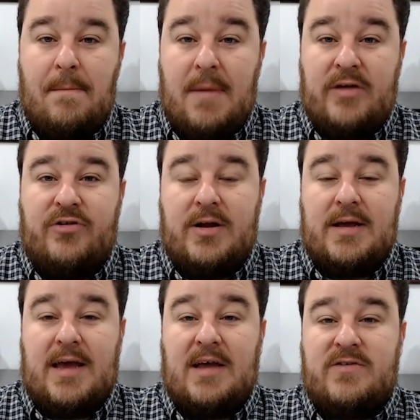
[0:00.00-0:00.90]
major
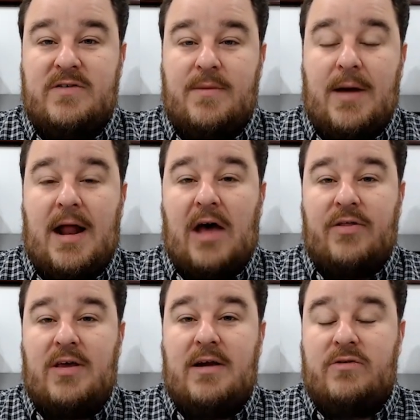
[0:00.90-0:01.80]
indications about how
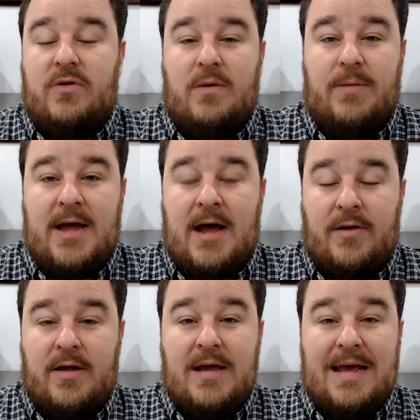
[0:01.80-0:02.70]
the year is going to play out.